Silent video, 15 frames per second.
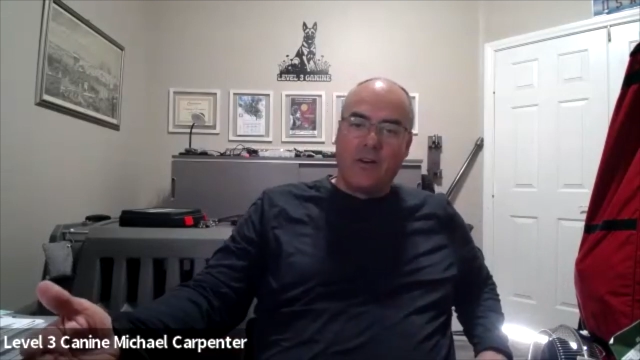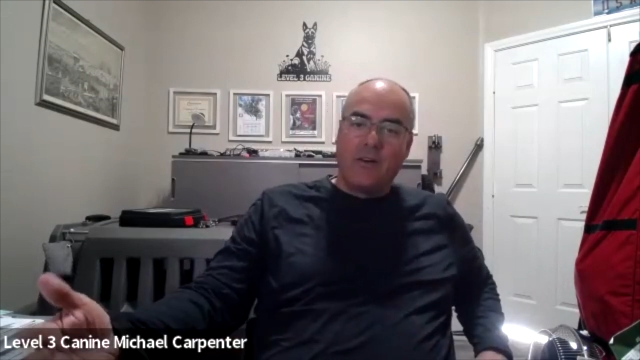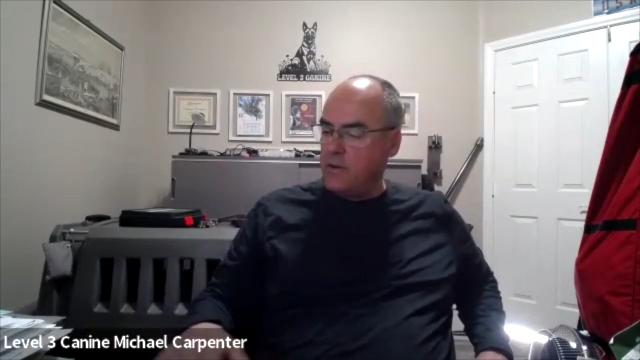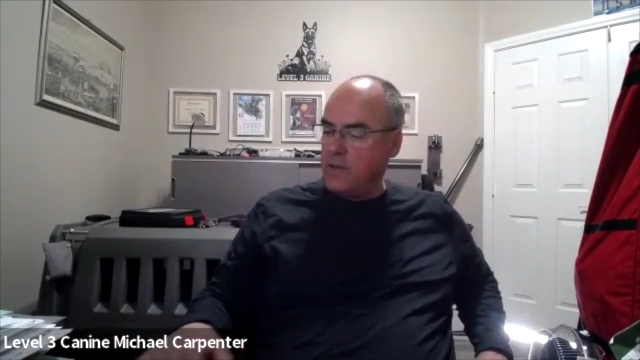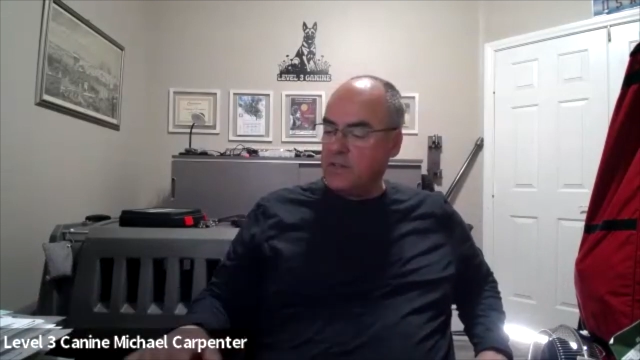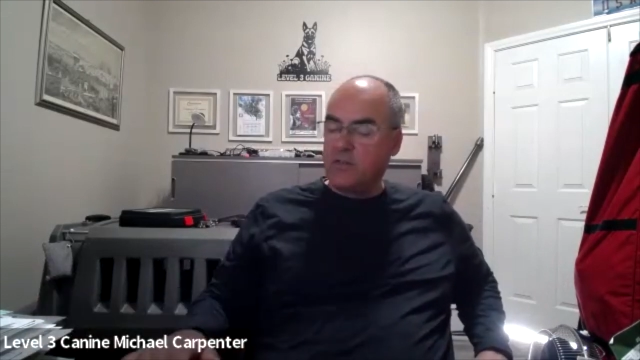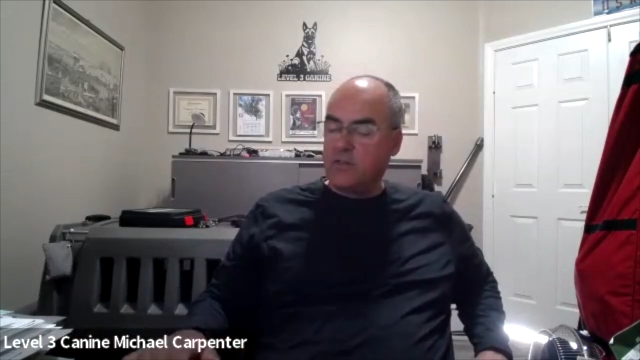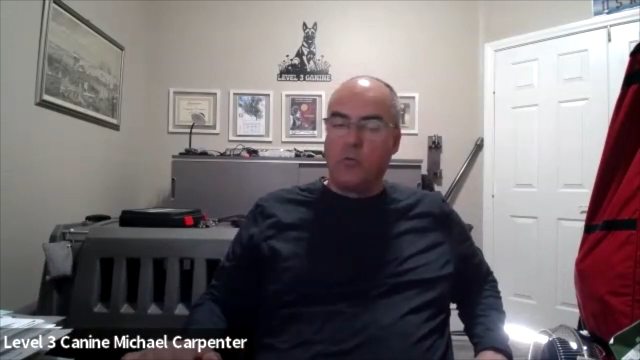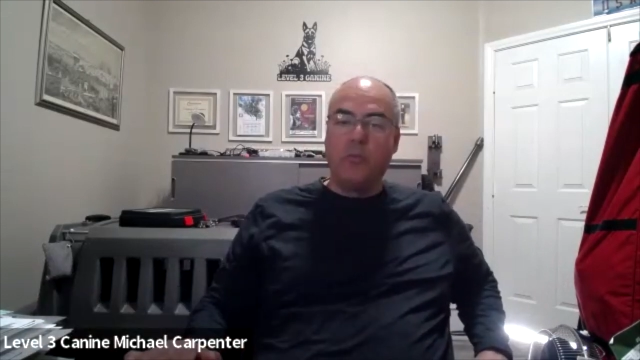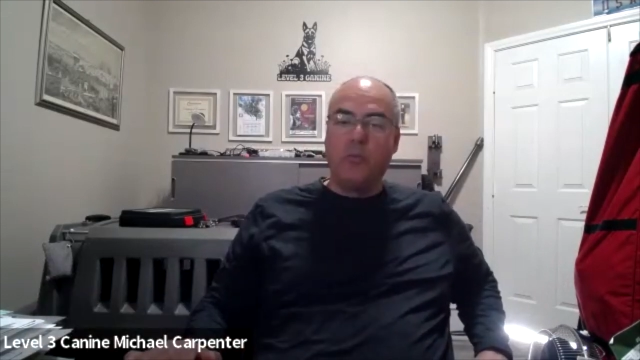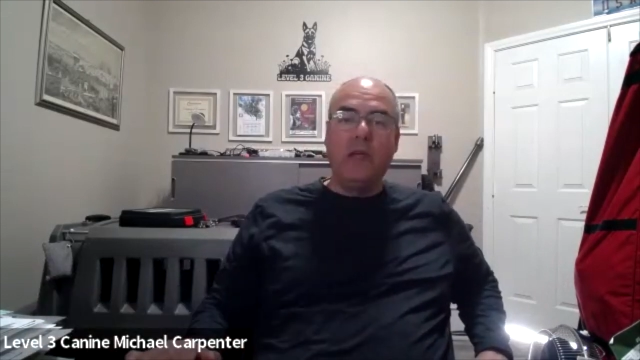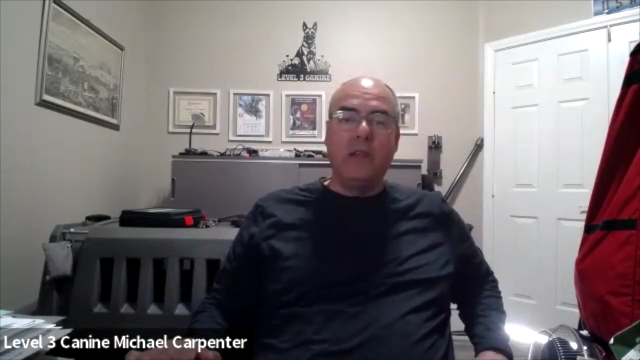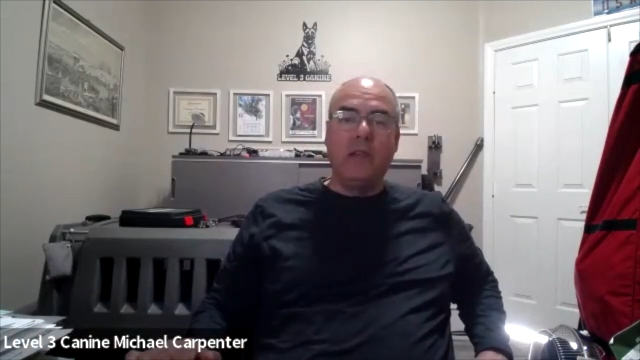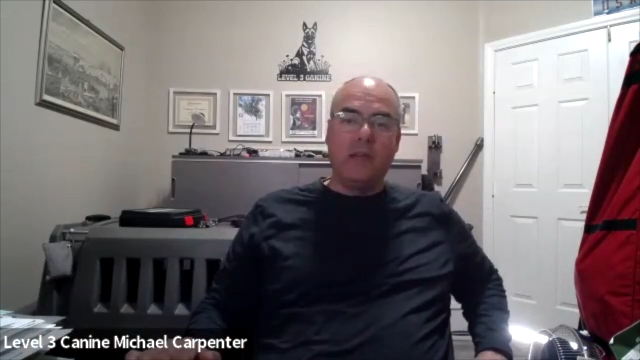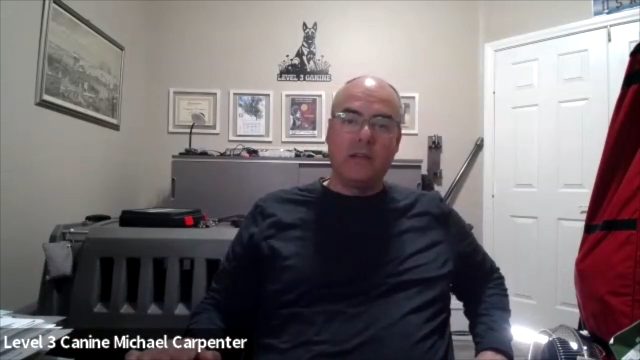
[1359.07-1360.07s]
their
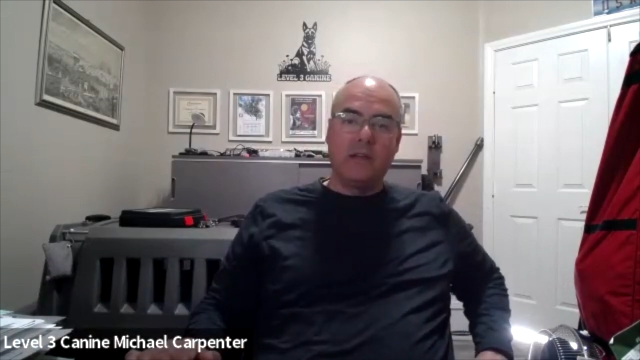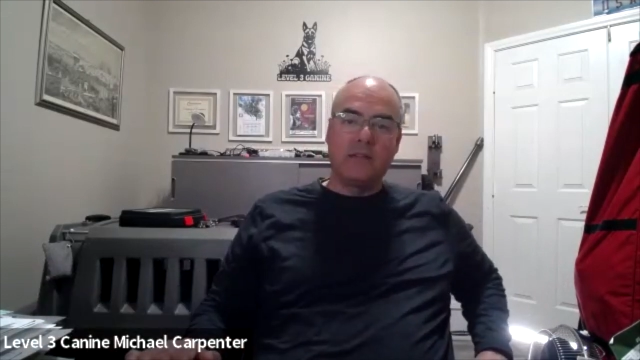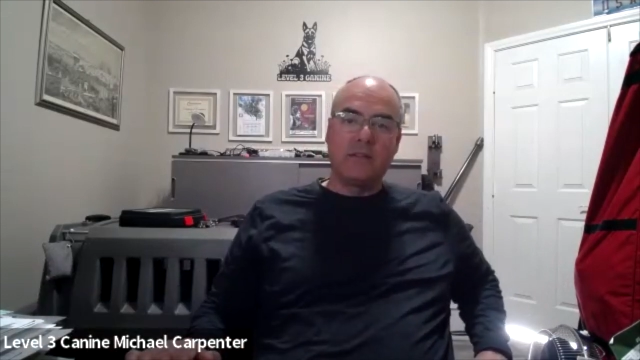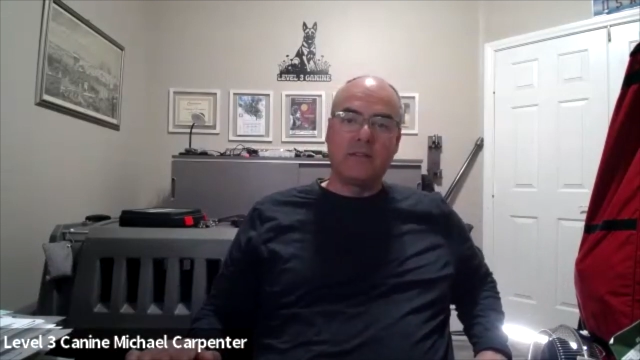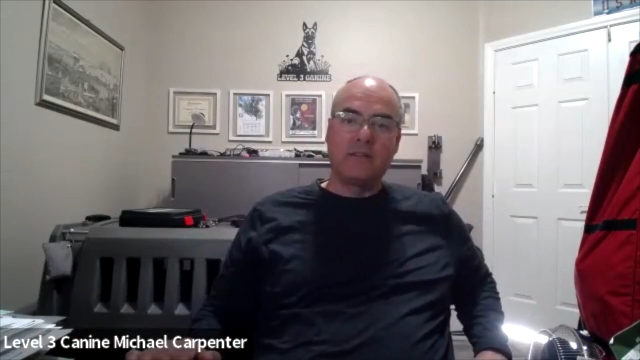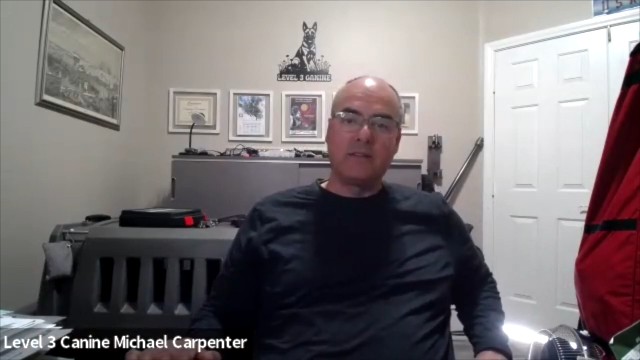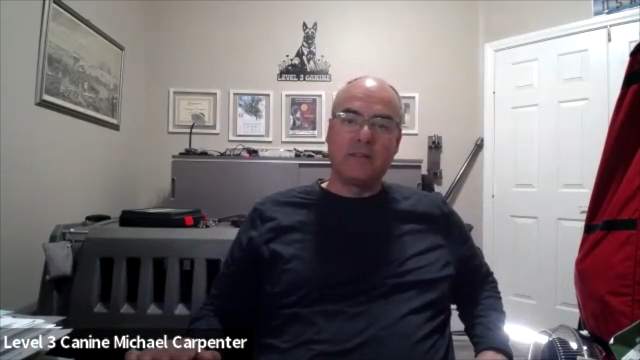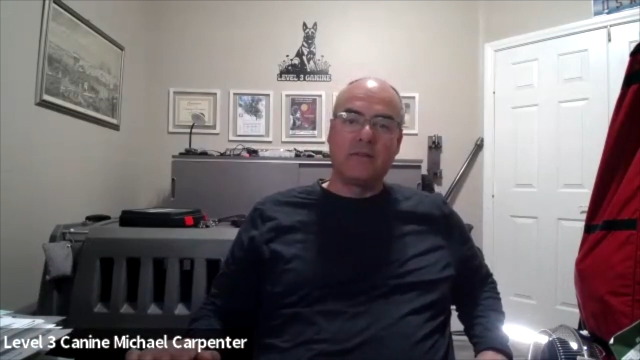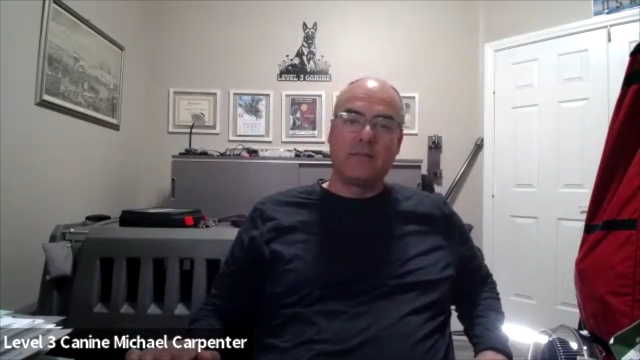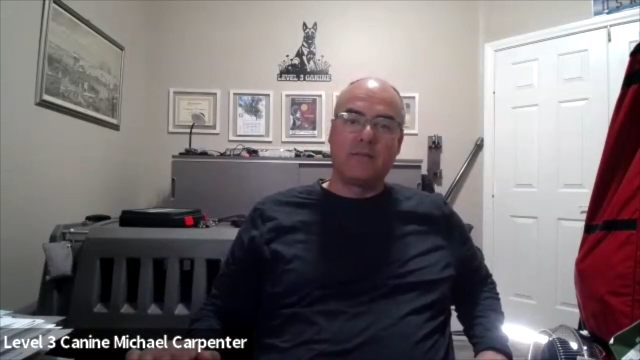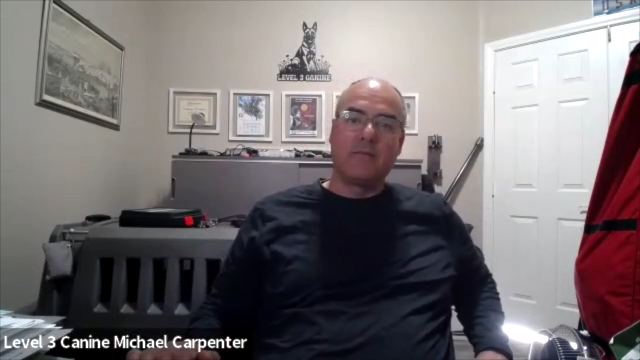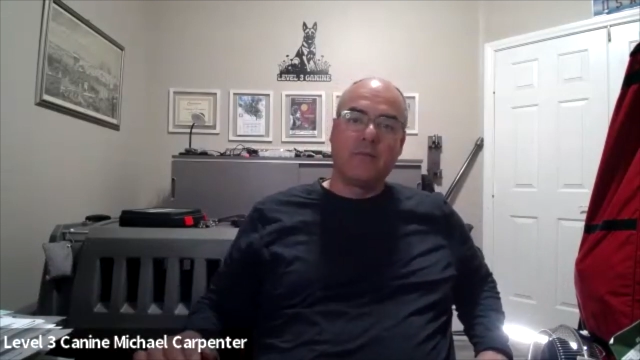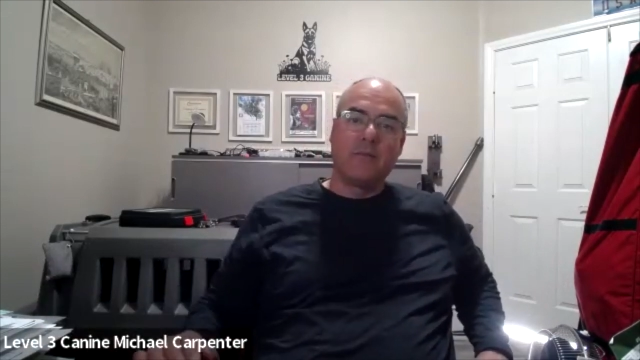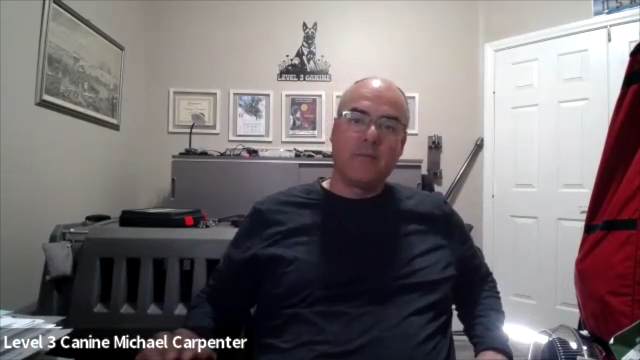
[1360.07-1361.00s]
disobedience